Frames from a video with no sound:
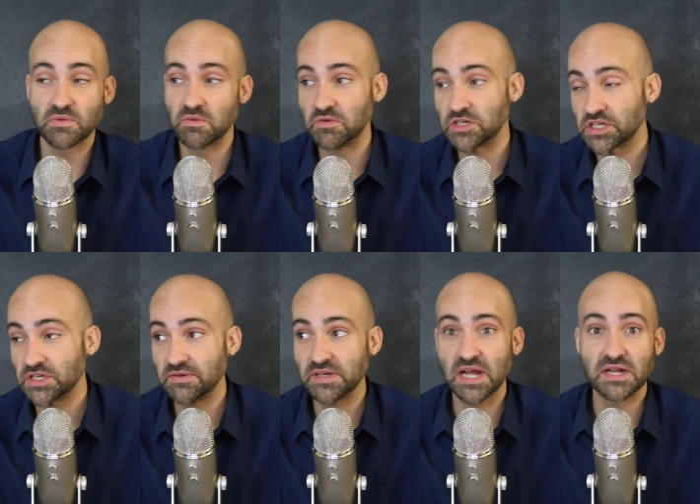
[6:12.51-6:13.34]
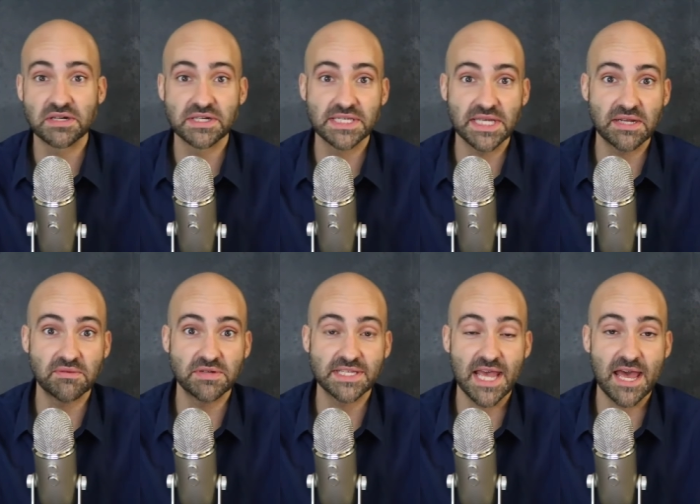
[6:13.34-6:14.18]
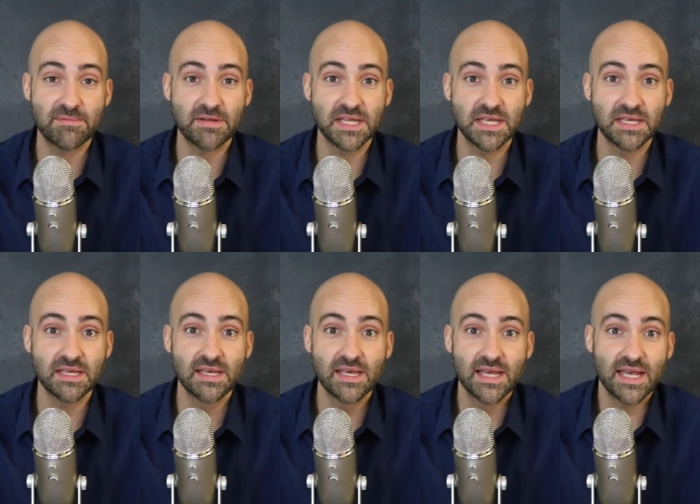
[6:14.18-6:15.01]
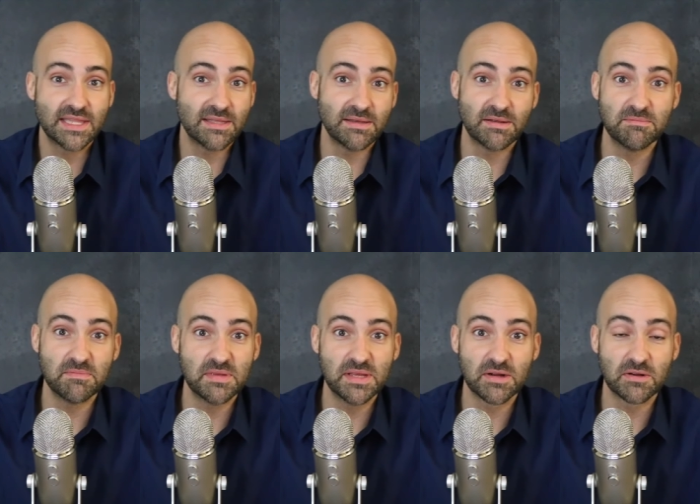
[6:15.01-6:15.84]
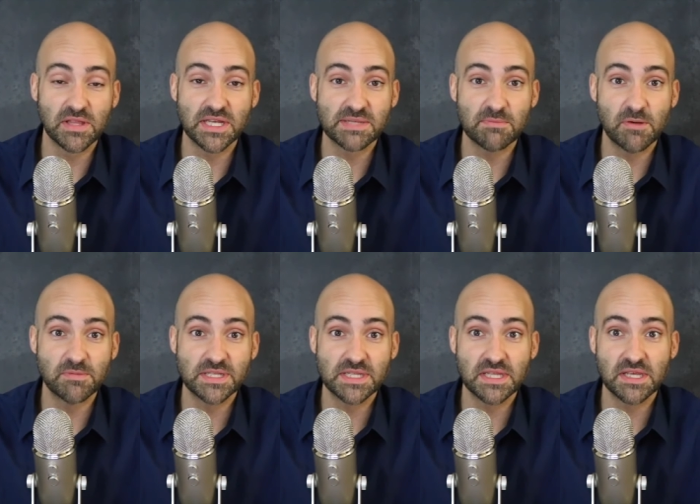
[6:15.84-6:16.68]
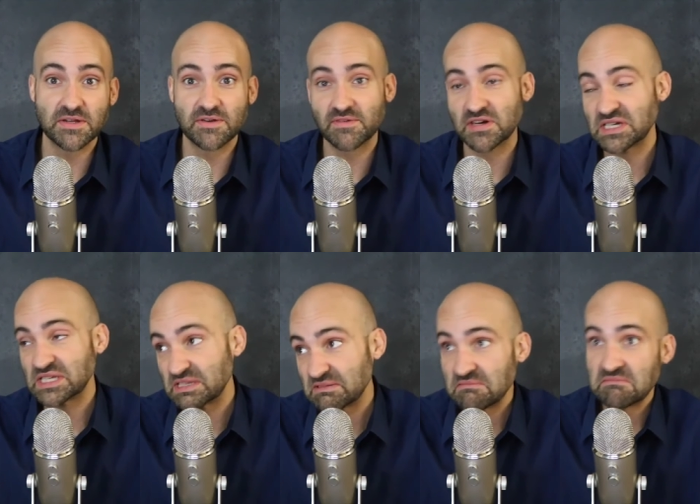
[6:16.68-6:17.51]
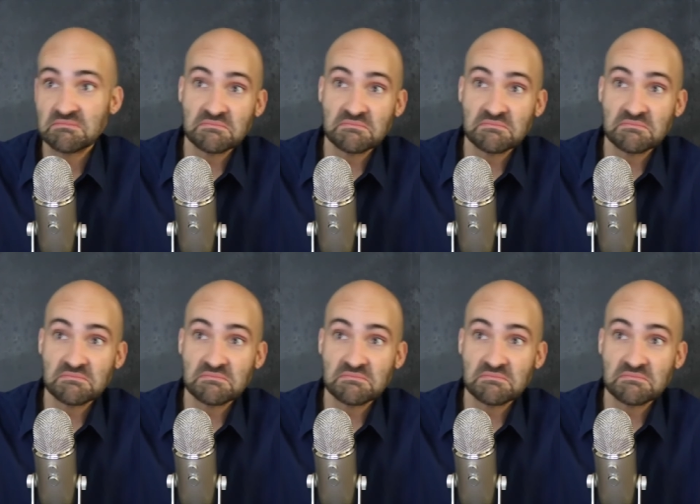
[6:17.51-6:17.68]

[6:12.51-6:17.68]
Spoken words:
We wish we could understand what's happening at the earliest moments of the universe.